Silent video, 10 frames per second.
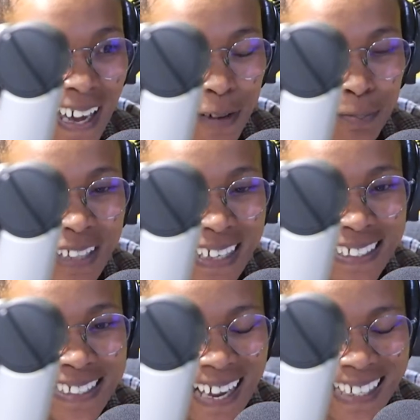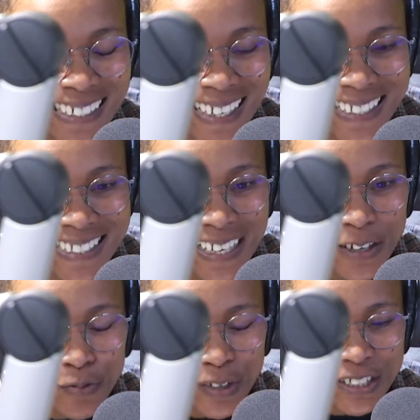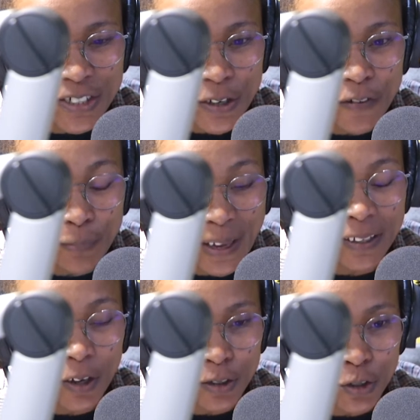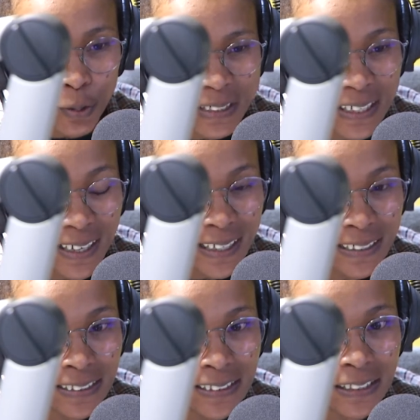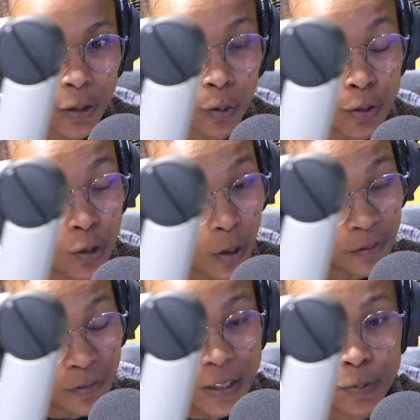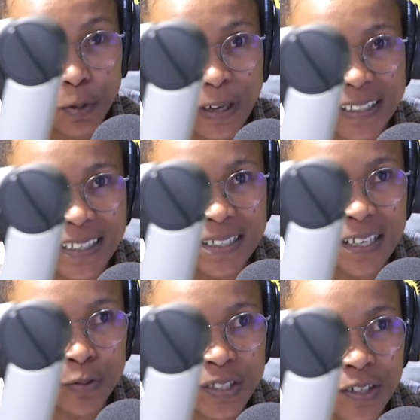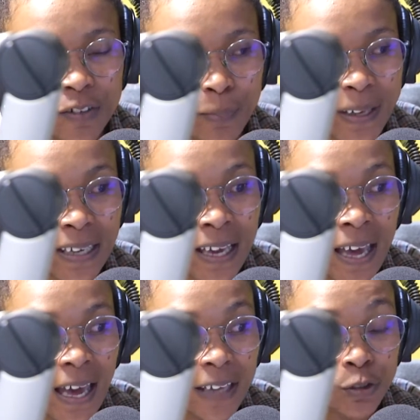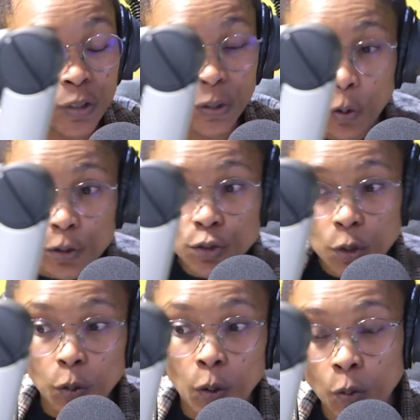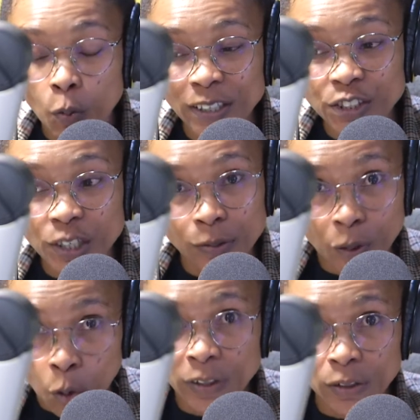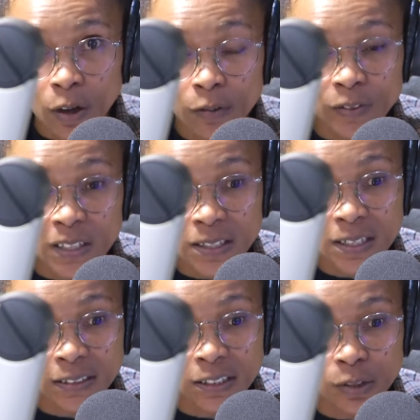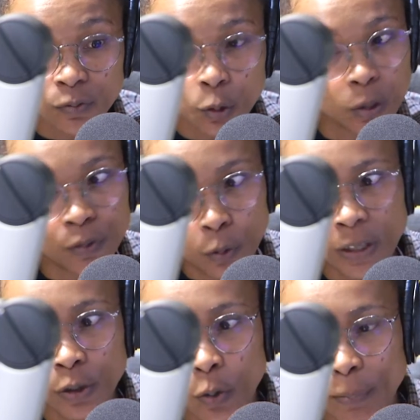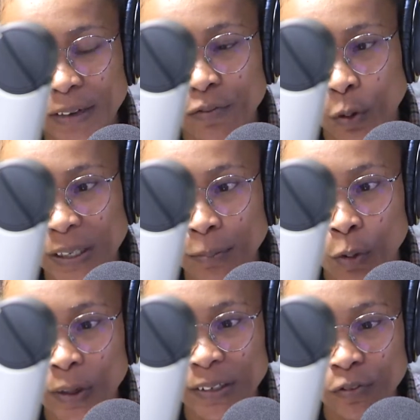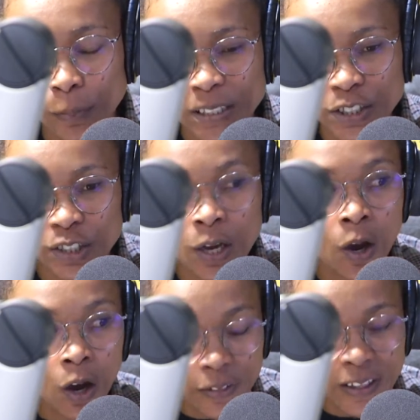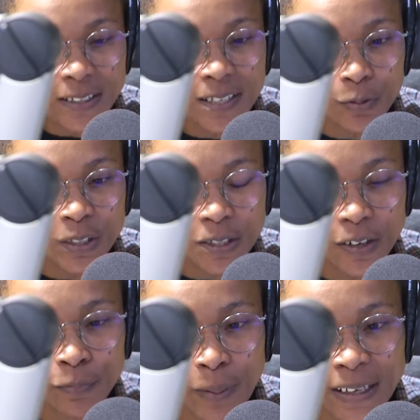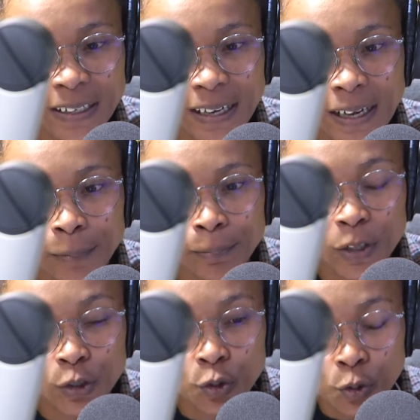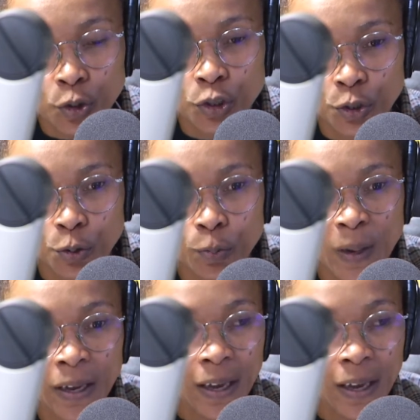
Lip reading: That is at SA Reserve Bank on Twitter and also on Facebook at SA Reserve Bank. And you can also watch a recording of this interview if you want to go back for any more information on the SA Reserve Bank YouTube